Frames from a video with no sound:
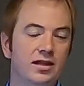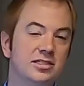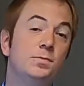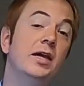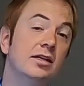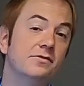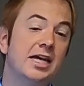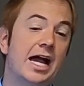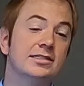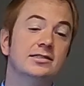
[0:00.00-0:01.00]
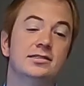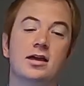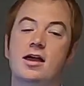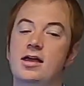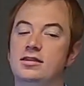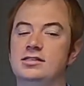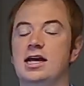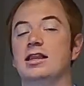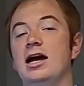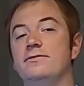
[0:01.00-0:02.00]
Speaking of taxes, the
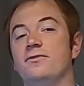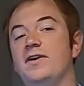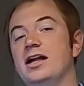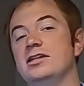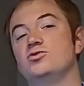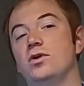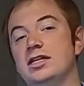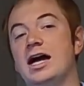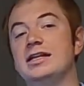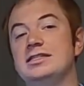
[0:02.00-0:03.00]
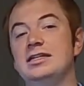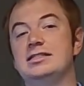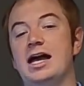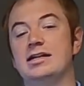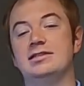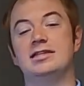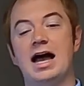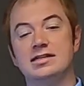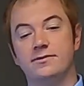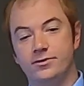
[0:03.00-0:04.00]
deadline for filing 2019 taxes
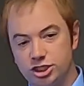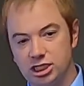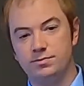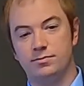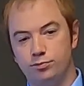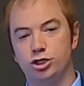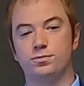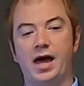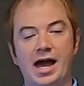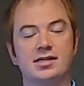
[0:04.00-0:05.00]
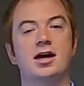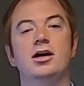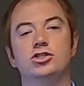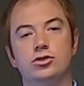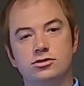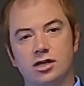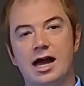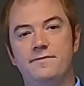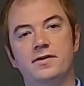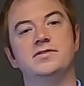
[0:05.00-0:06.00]
has officially been pushed back to
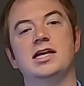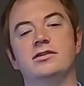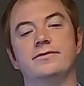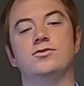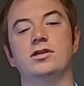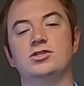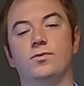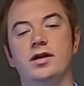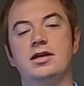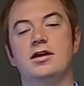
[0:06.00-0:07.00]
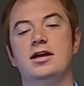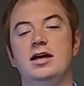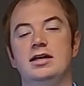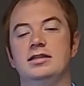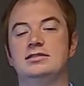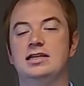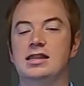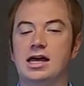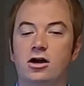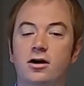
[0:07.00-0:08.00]
July 15th of 2020. This
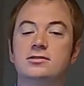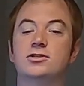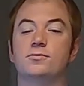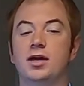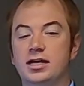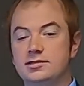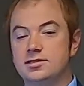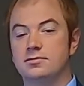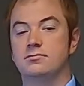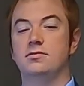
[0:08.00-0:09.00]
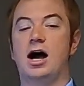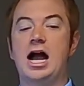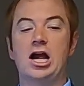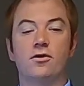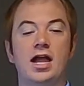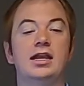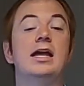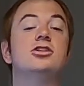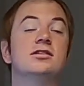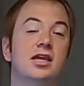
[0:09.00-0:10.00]
deadline also makes IRA and
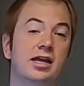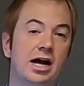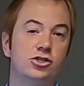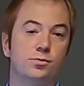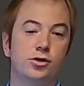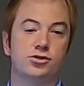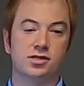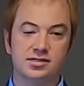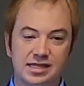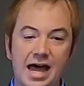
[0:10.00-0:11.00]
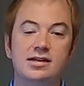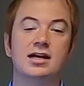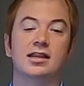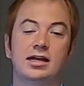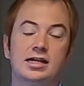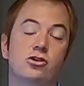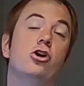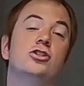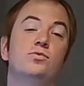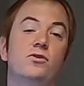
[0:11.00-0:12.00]
HSA contributions. That deadline has
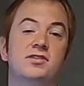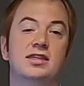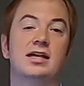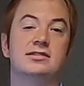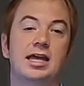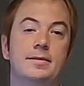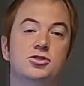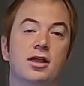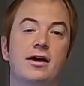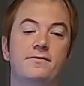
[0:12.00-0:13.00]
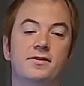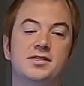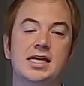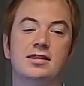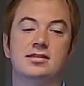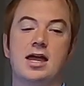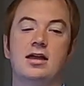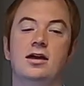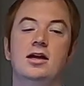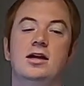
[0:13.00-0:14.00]
also moved to that same July 15th
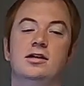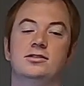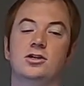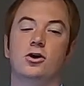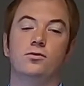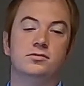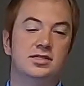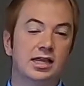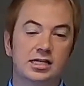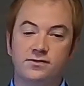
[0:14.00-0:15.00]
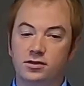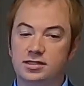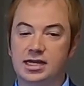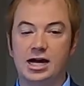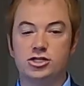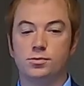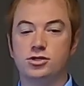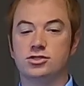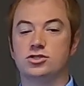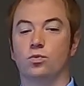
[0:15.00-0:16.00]
date. So deadlines for these
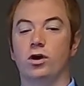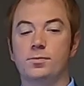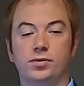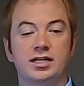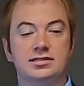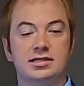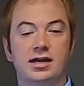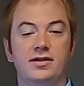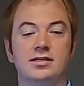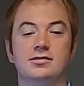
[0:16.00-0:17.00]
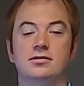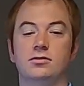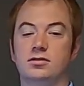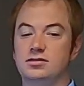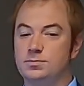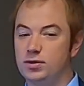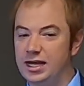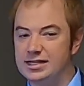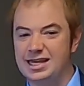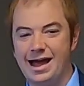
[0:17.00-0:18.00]
contributions to workplace savings
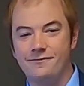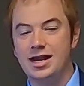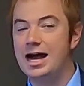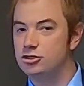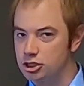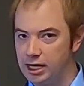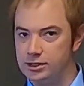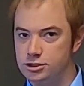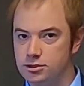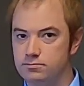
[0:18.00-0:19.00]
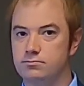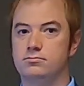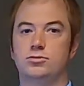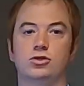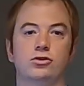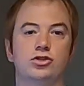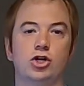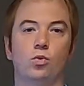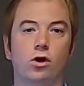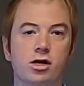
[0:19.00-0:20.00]
plans have not changed. So those are
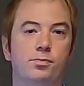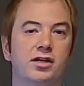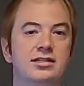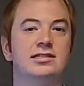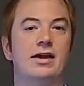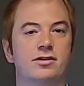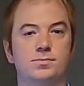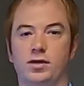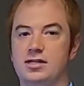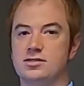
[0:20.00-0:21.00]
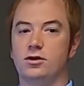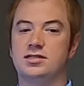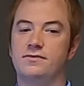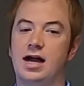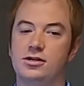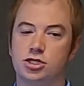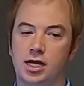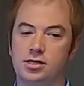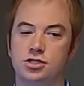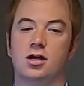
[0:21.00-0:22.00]
your workplace savings plans. Those have not
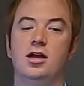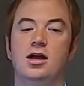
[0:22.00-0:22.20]
changed.